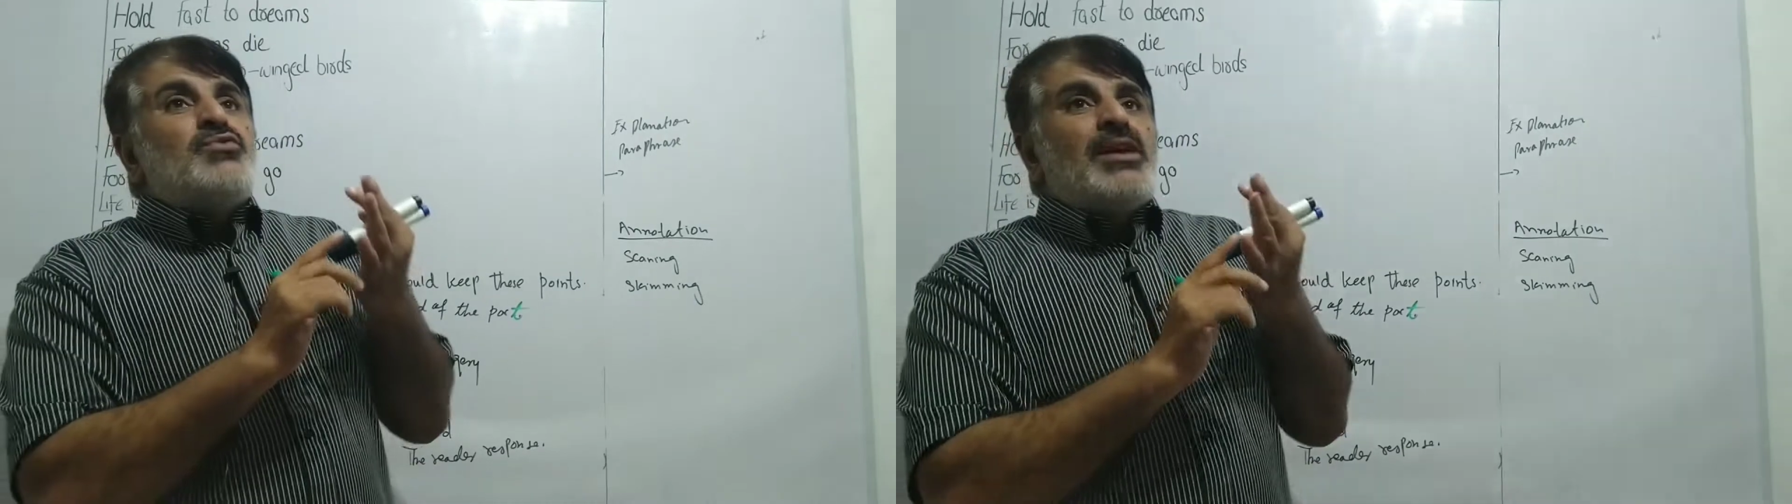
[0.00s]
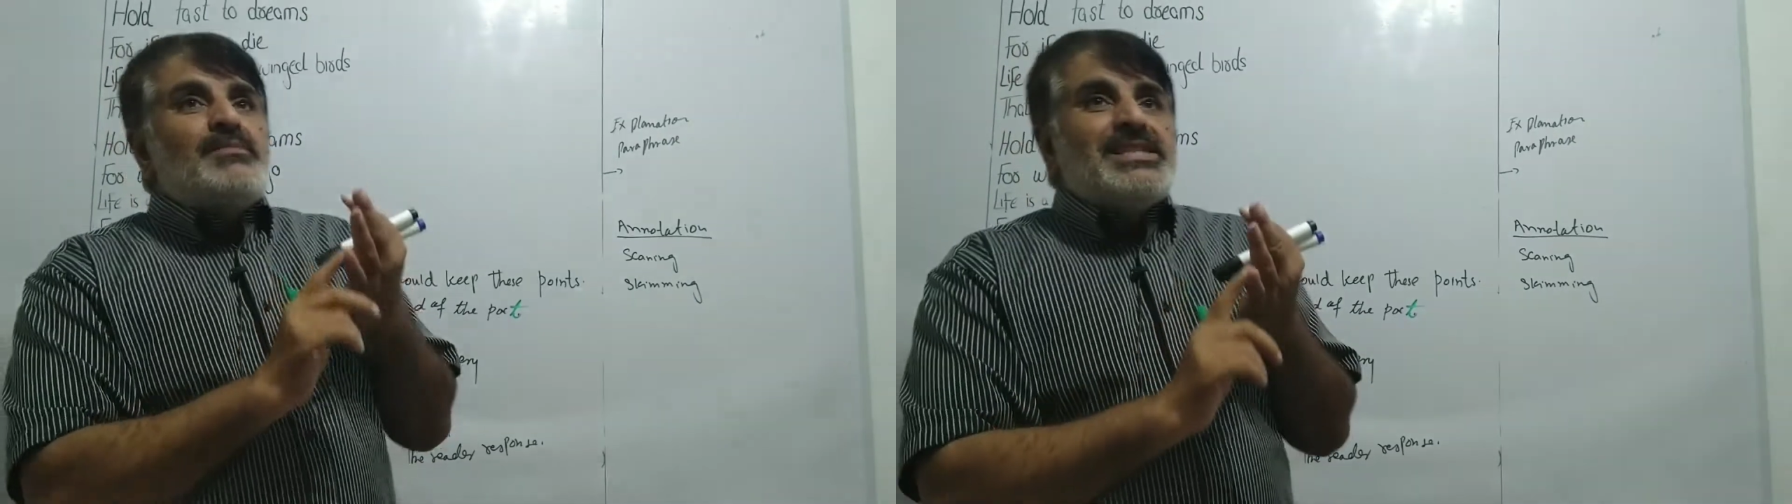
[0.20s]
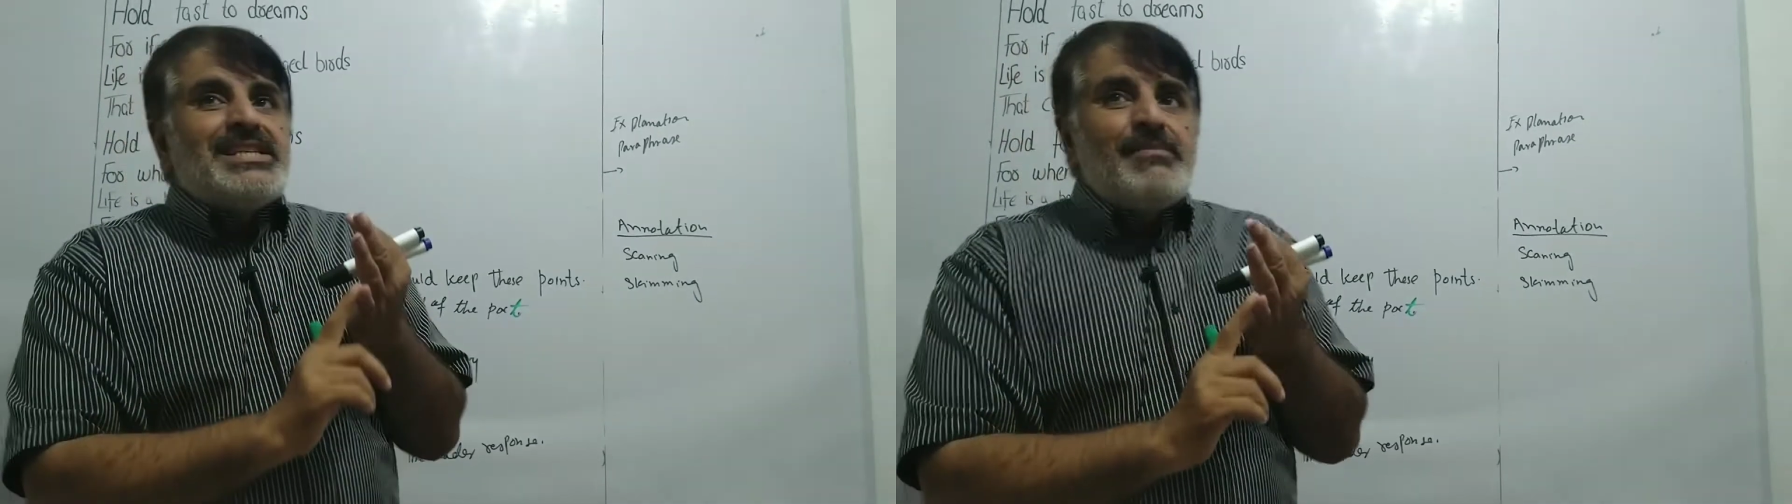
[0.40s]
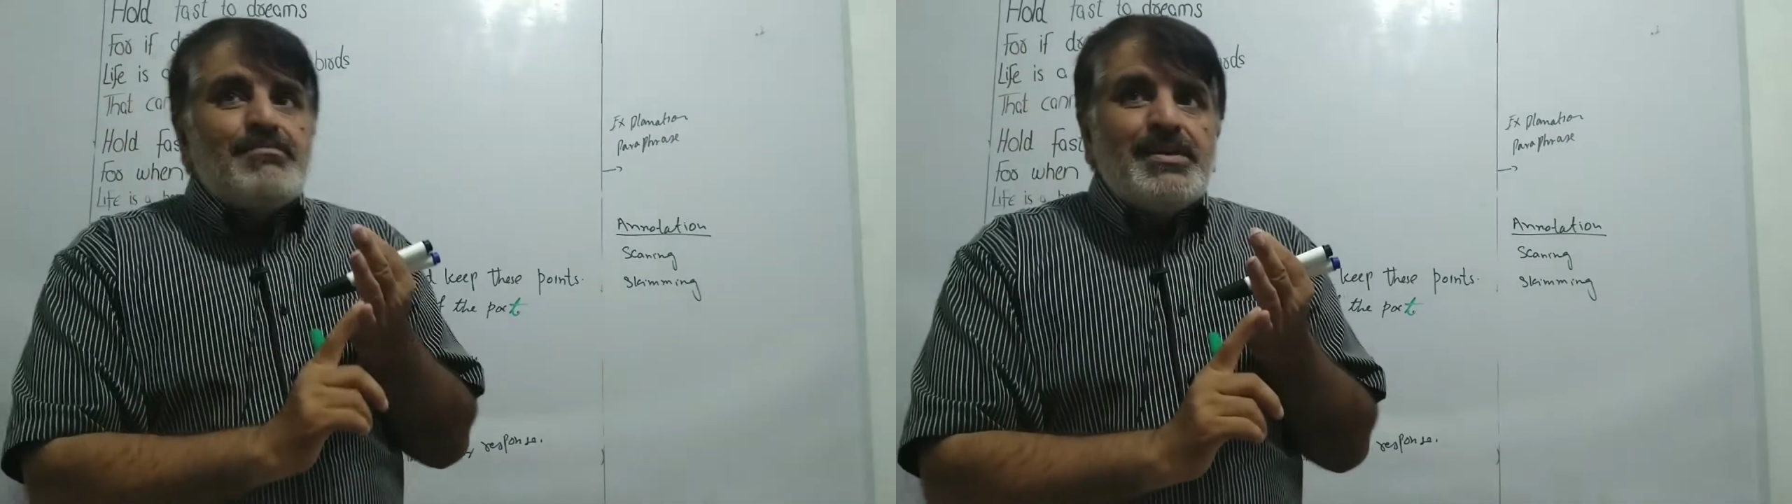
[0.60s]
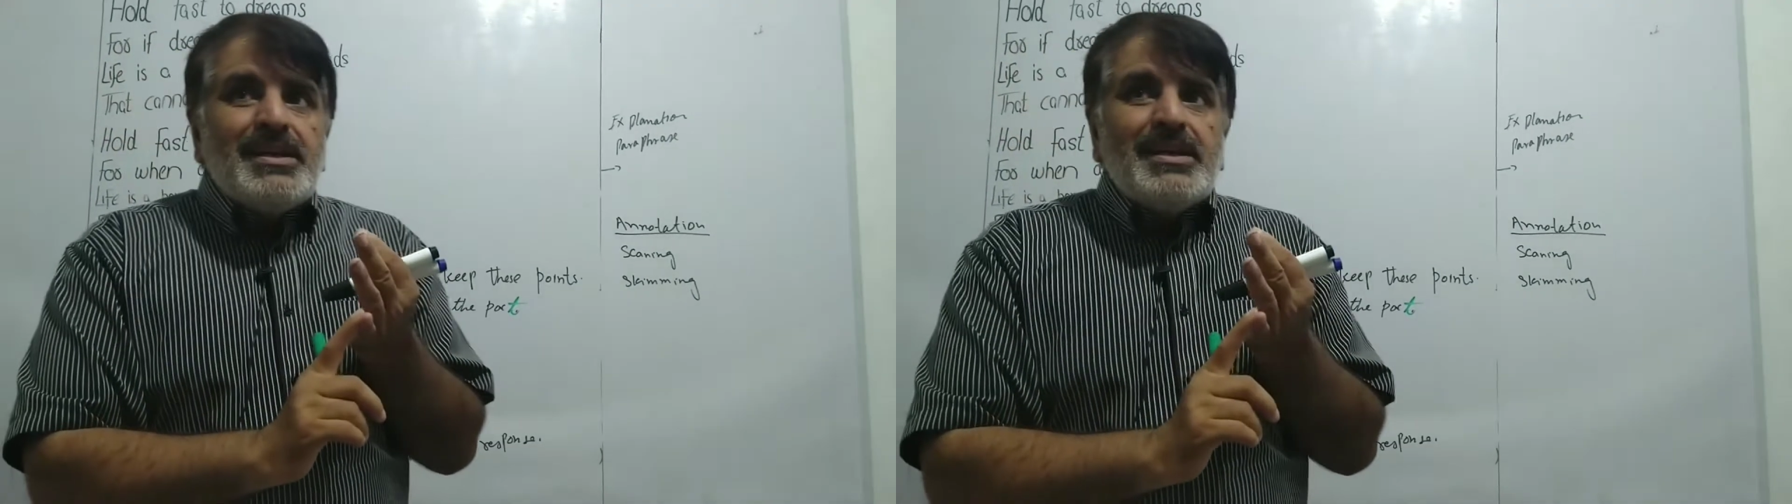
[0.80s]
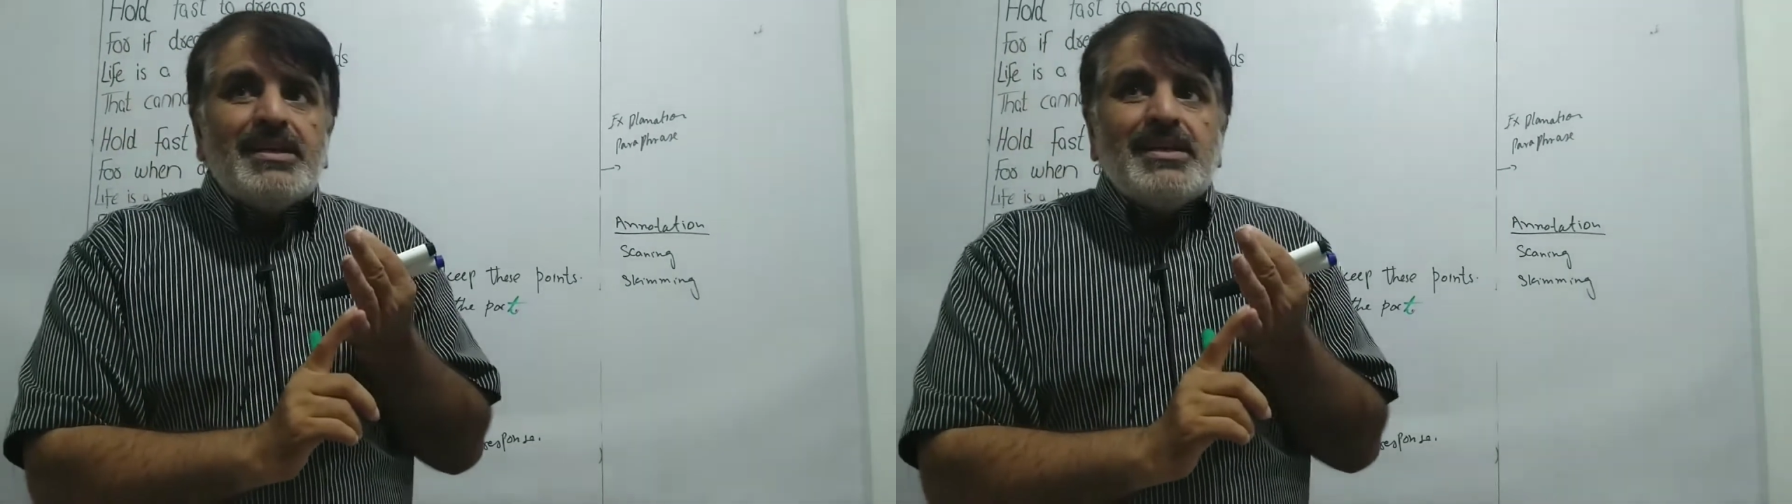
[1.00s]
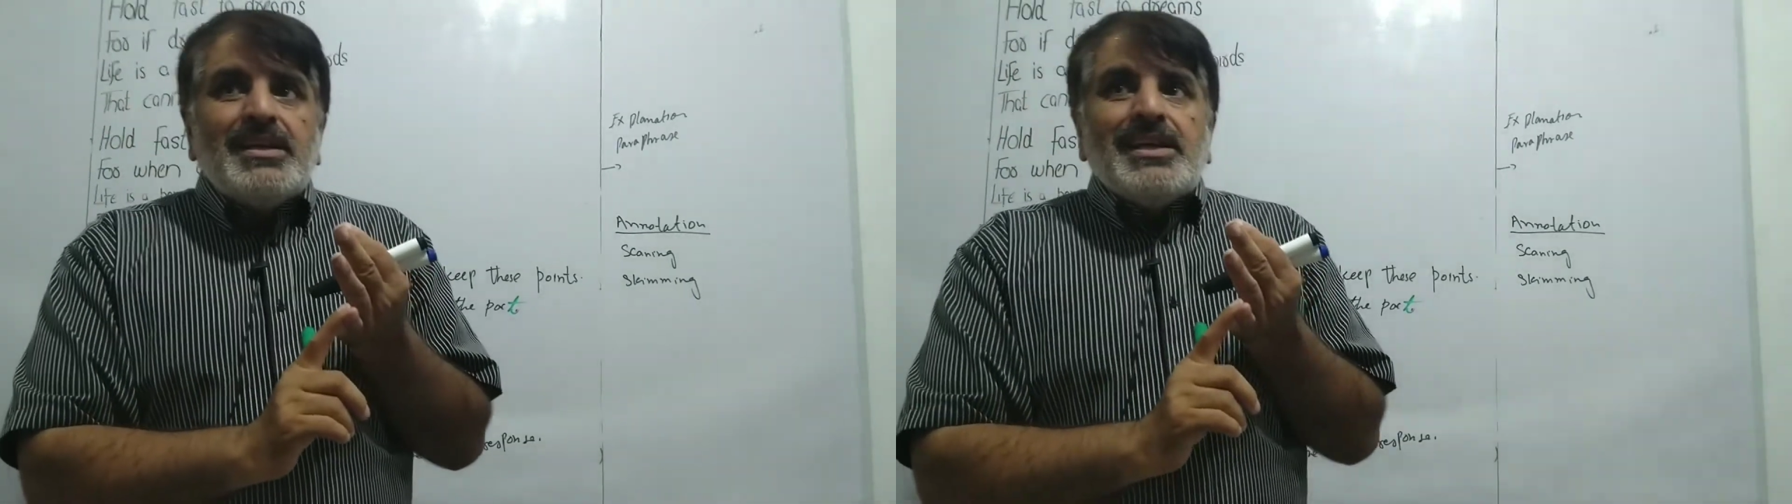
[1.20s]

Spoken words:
may be simple,